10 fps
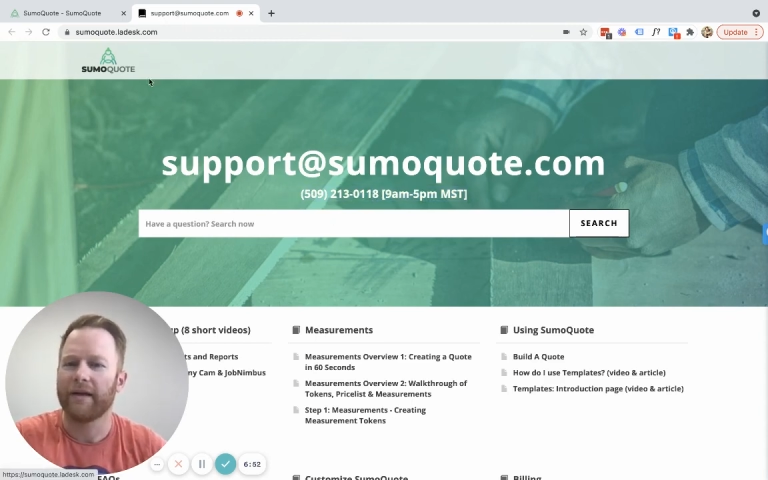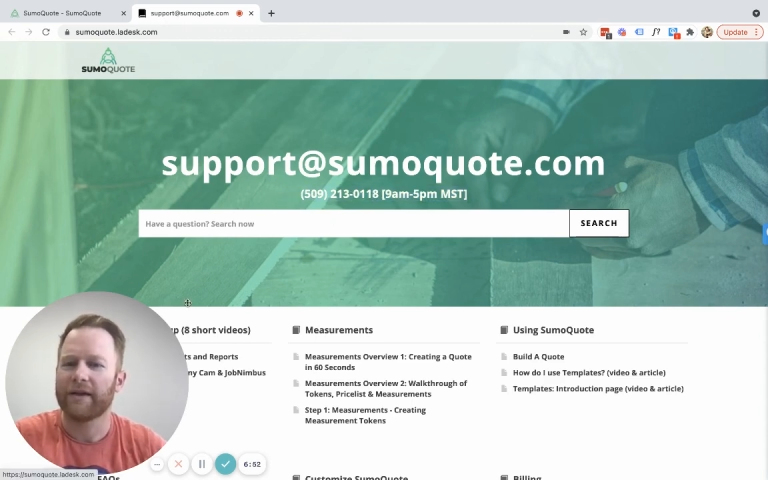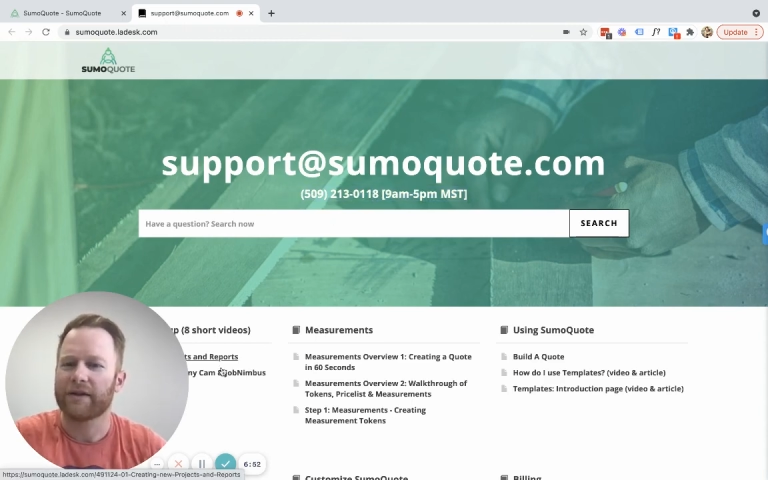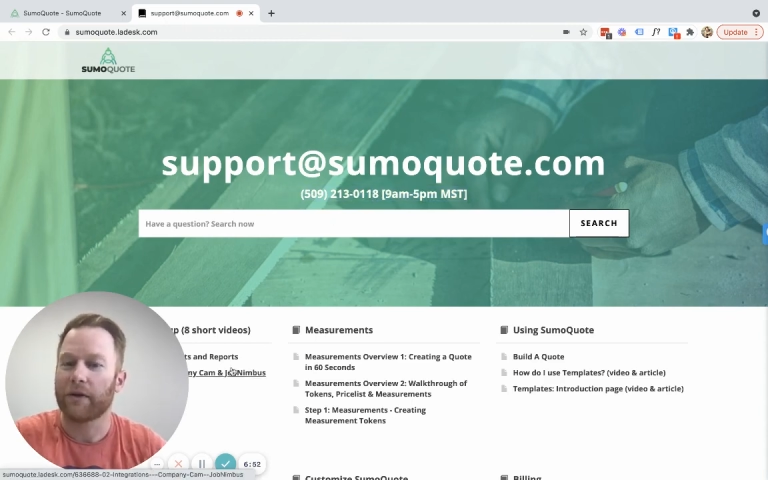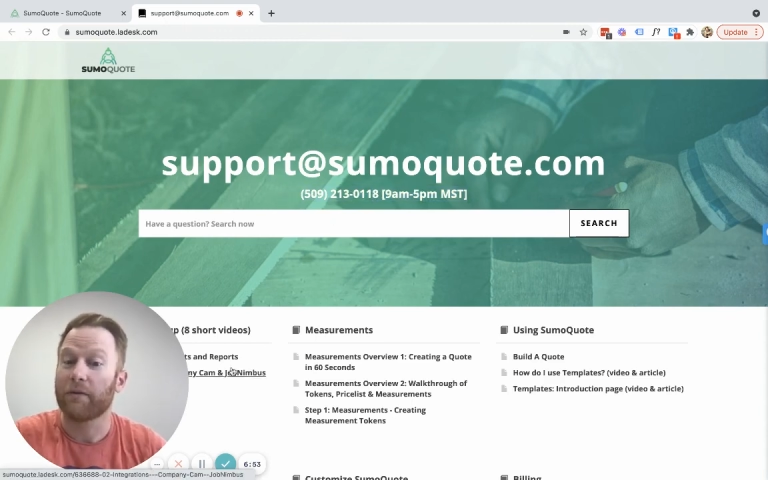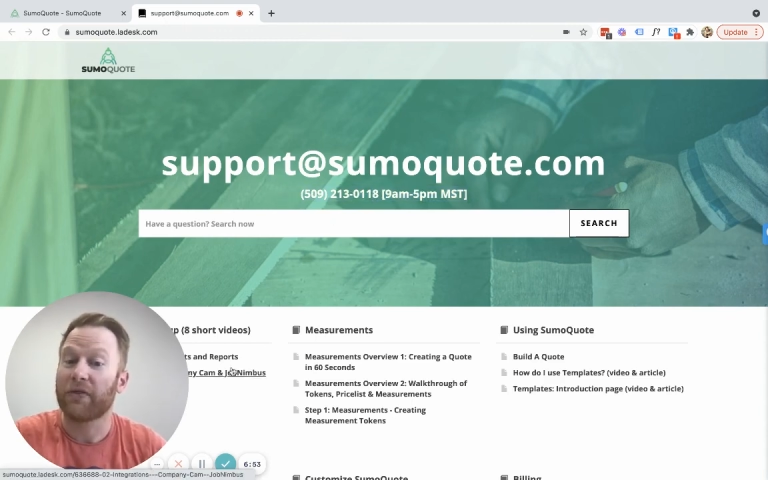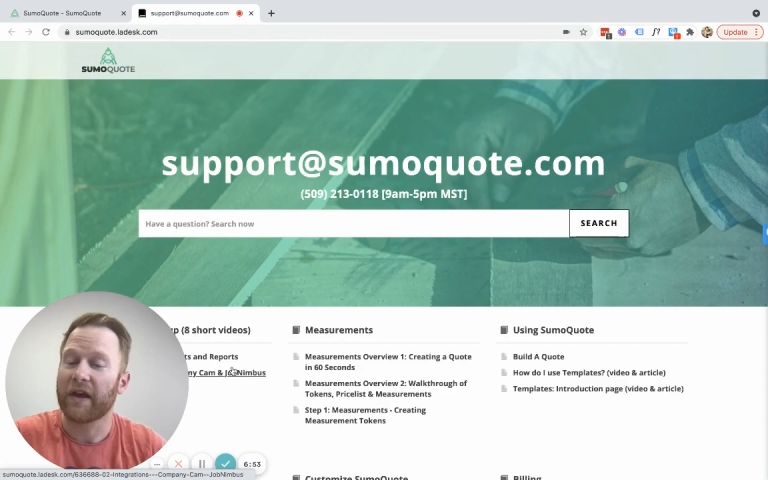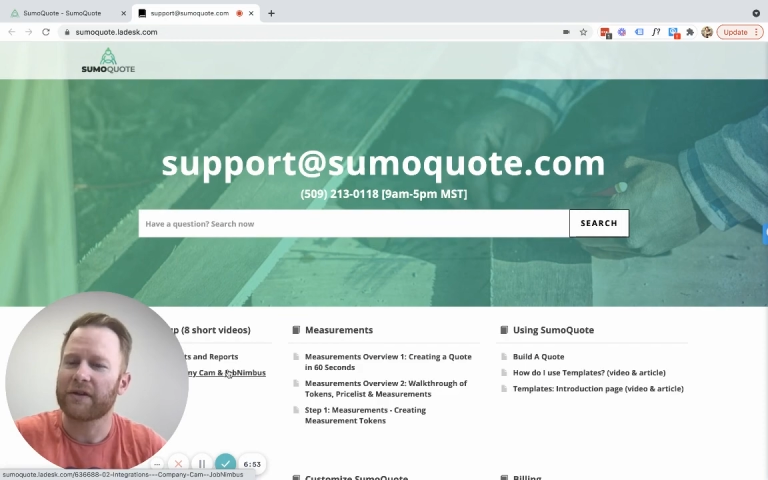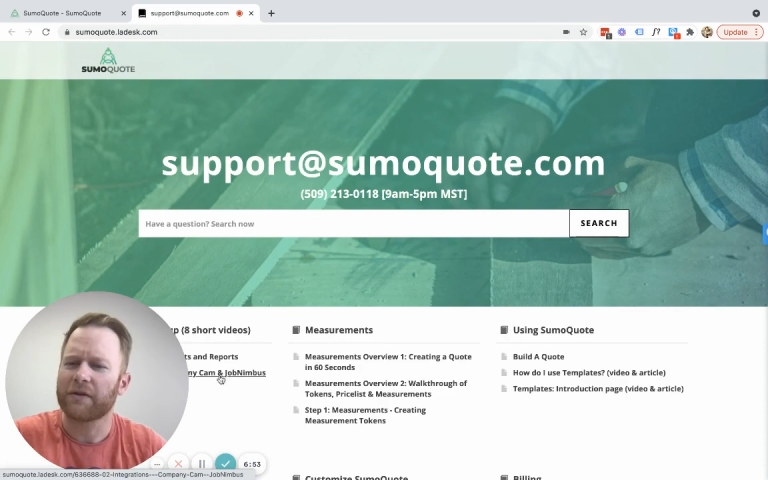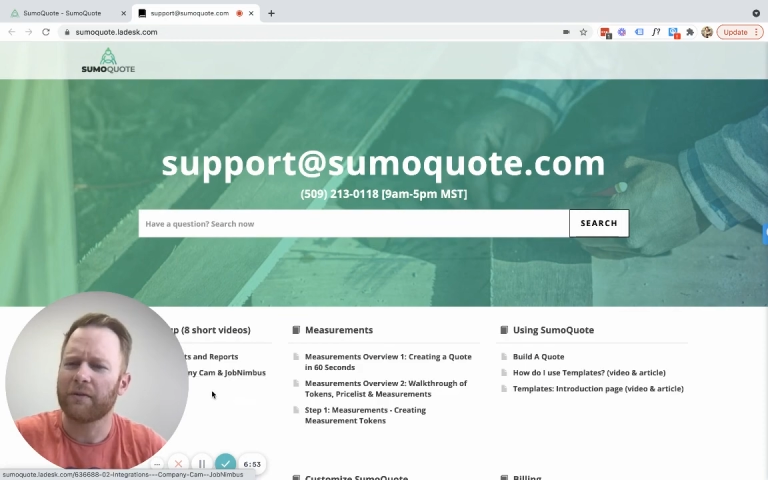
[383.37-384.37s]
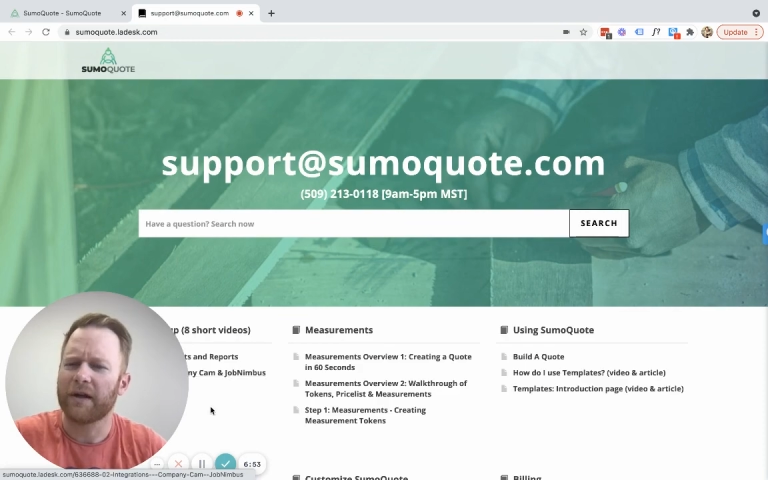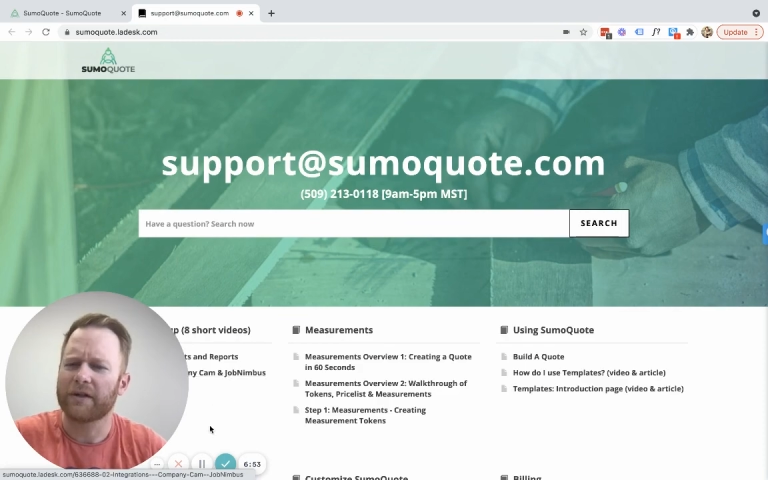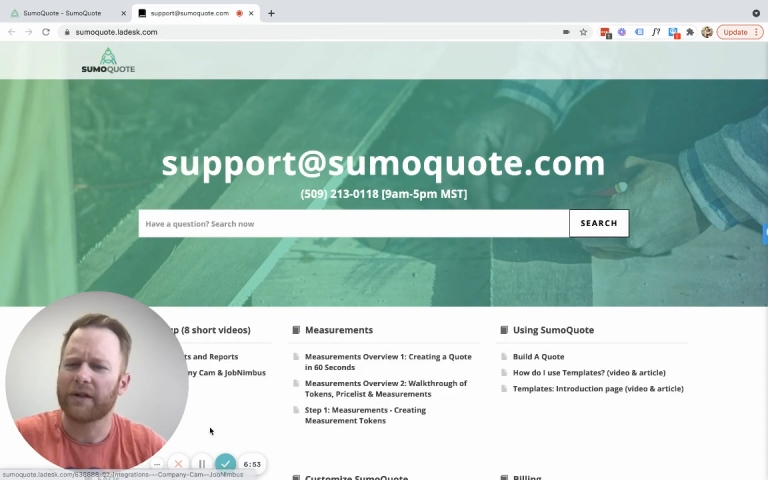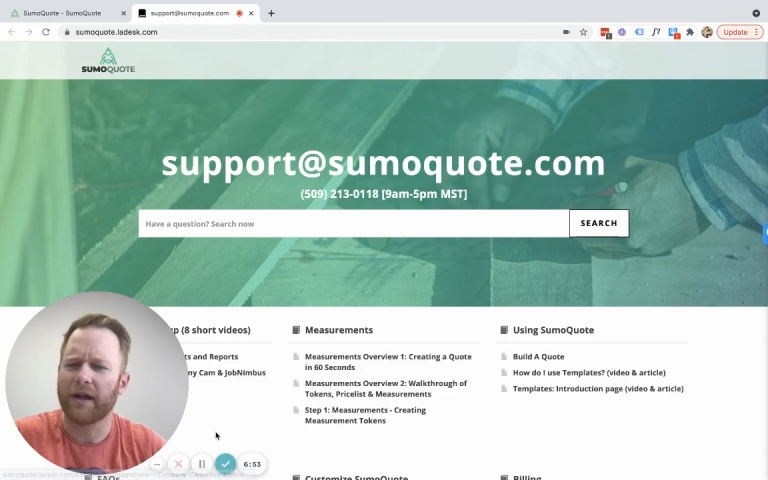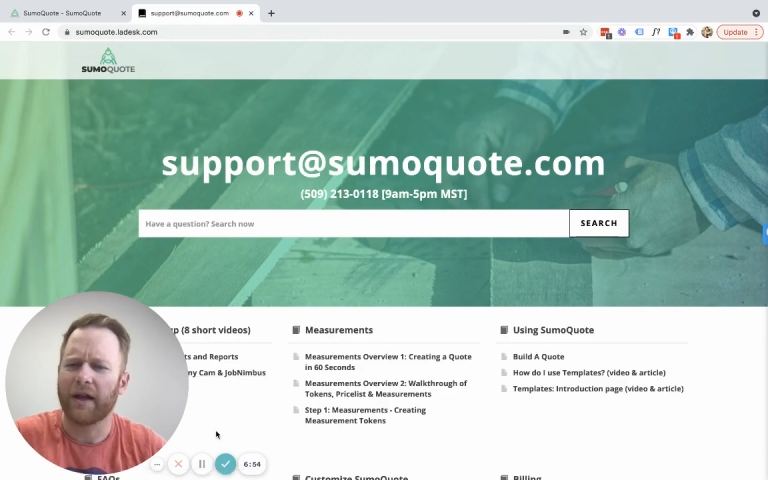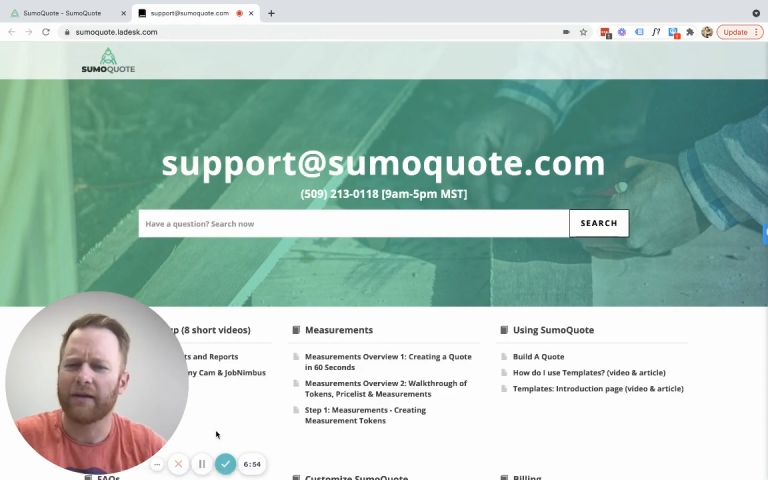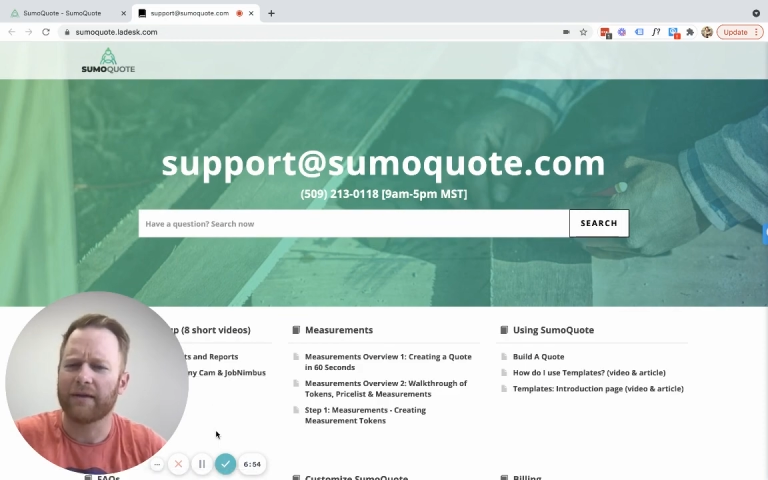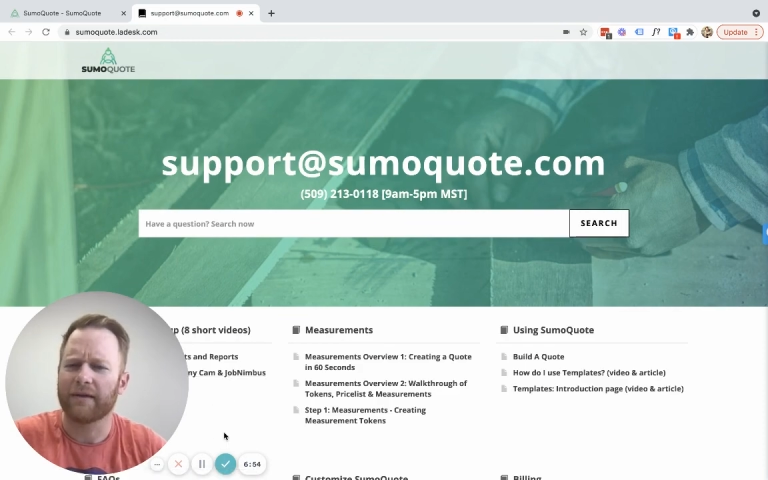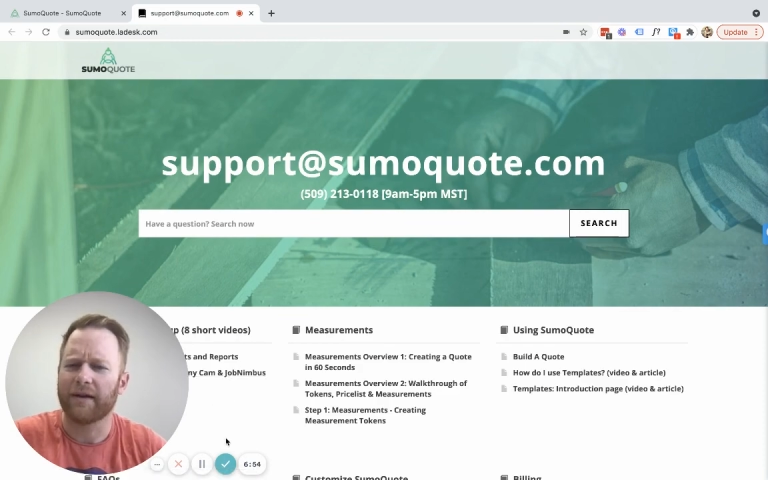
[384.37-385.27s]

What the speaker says: So thanks so much. And